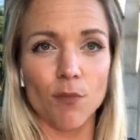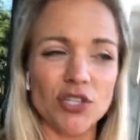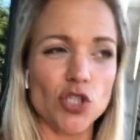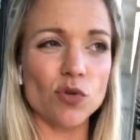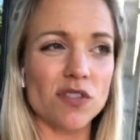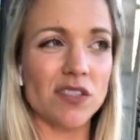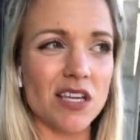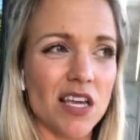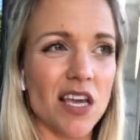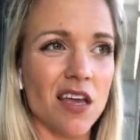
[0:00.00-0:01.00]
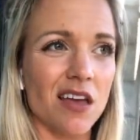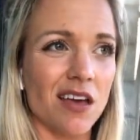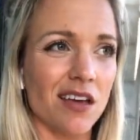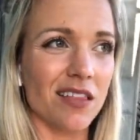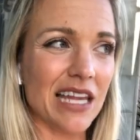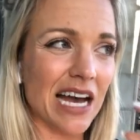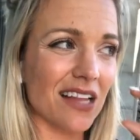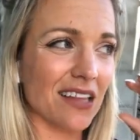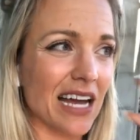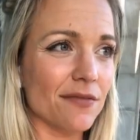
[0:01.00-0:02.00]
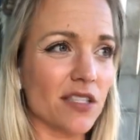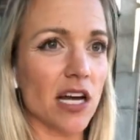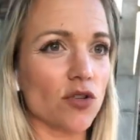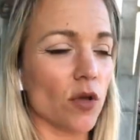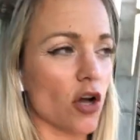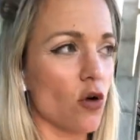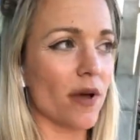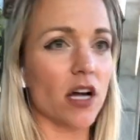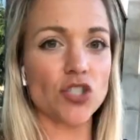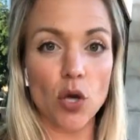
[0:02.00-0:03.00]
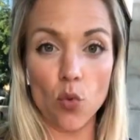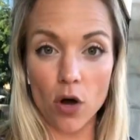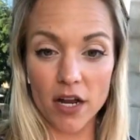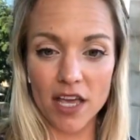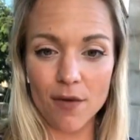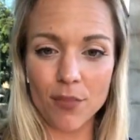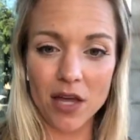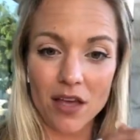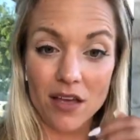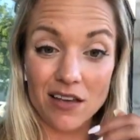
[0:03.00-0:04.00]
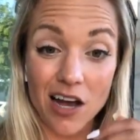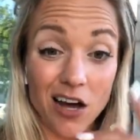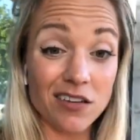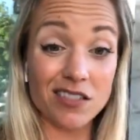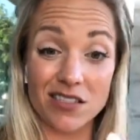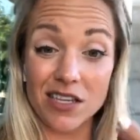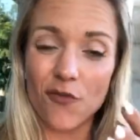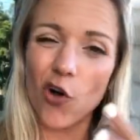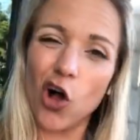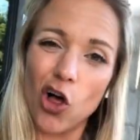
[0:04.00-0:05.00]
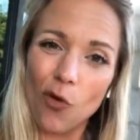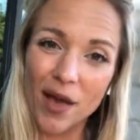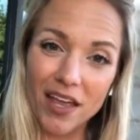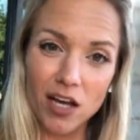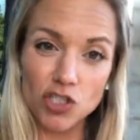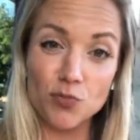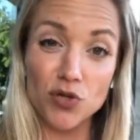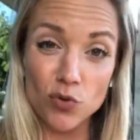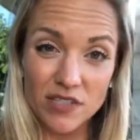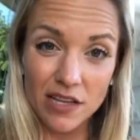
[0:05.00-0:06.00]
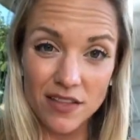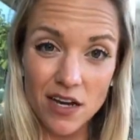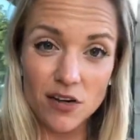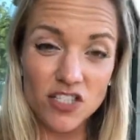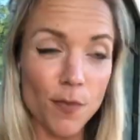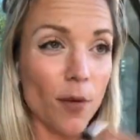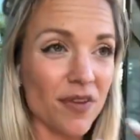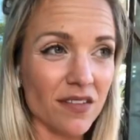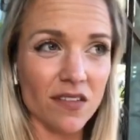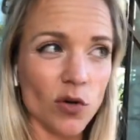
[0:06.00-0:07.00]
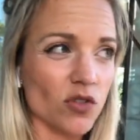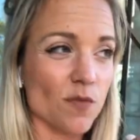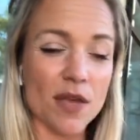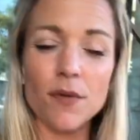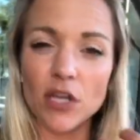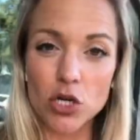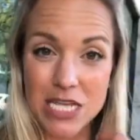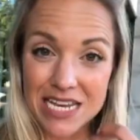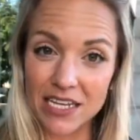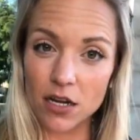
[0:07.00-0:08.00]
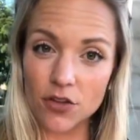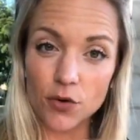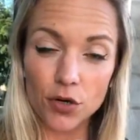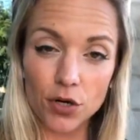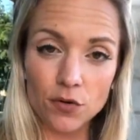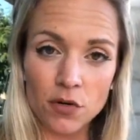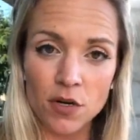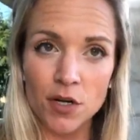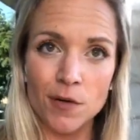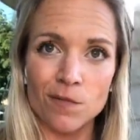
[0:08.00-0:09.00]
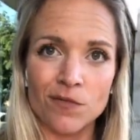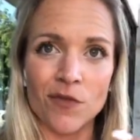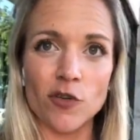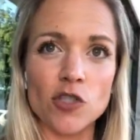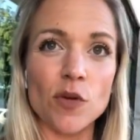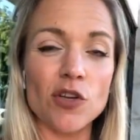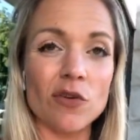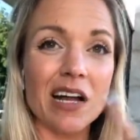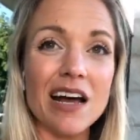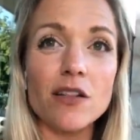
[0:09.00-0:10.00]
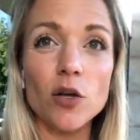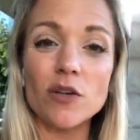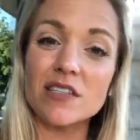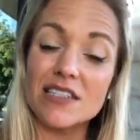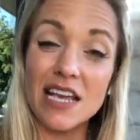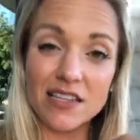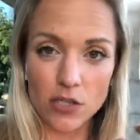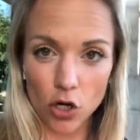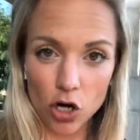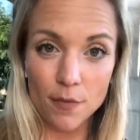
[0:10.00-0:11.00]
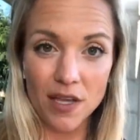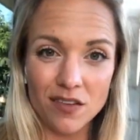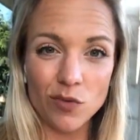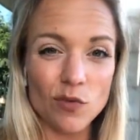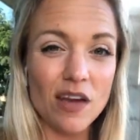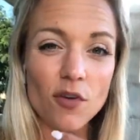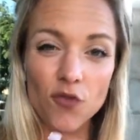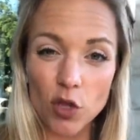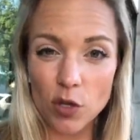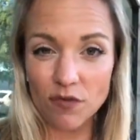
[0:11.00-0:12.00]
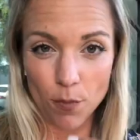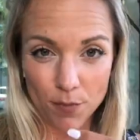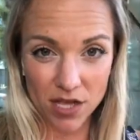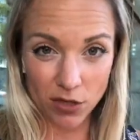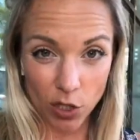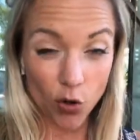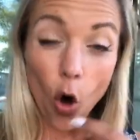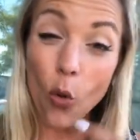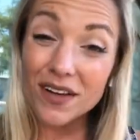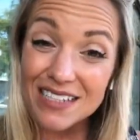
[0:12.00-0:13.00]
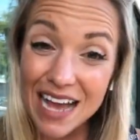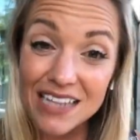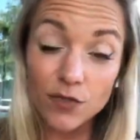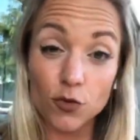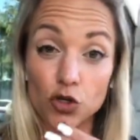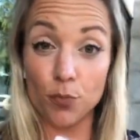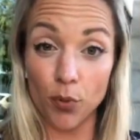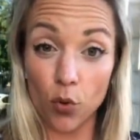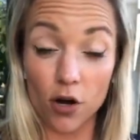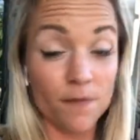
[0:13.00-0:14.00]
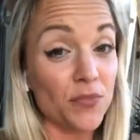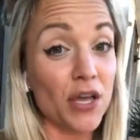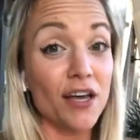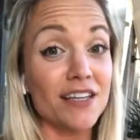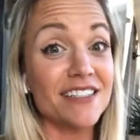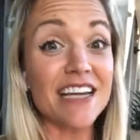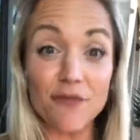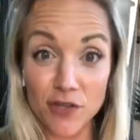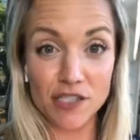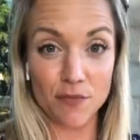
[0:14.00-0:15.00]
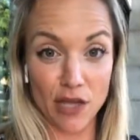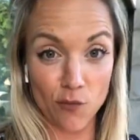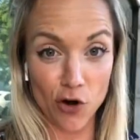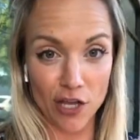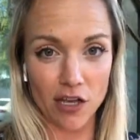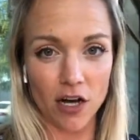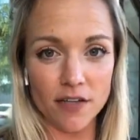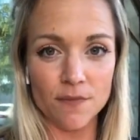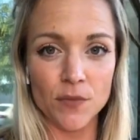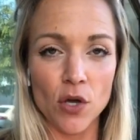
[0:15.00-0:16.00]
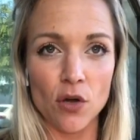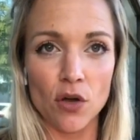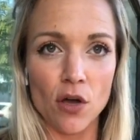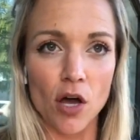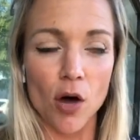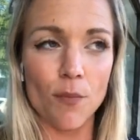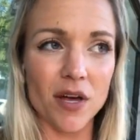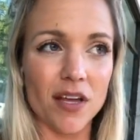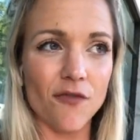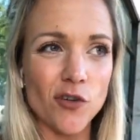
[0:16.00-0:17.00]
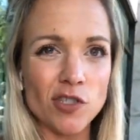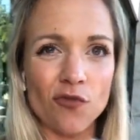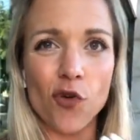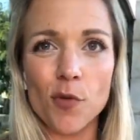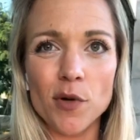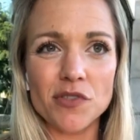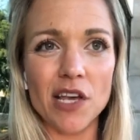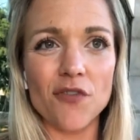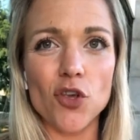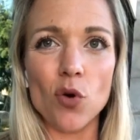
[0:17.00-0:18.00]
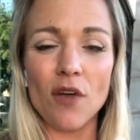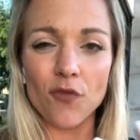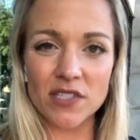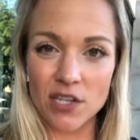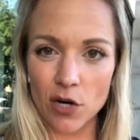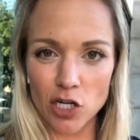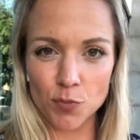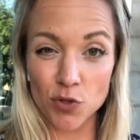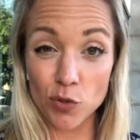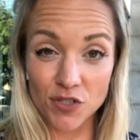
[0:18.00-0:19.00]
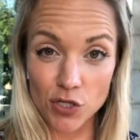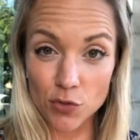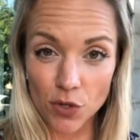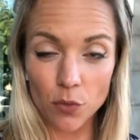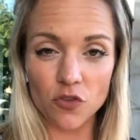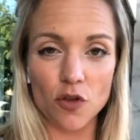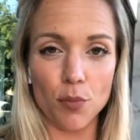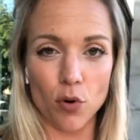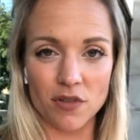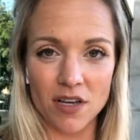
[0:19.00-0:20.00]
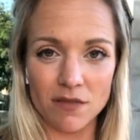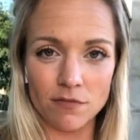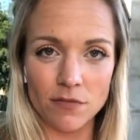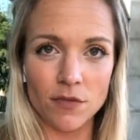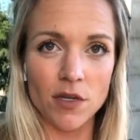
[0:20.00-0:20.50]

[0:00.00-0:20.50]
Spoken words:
But you see that lifestyle and you're like, oh my gosh, I want it. But honestly, for all my entrepreneurs out there, small business owners and people that are getting it on their own, first of all, you're not alone because it takes an army. So never feel like you be alone. Always ask for support. Definitely something I'm working on. But first and foremost, if you have friends that are entrepreneurs and you don't support them,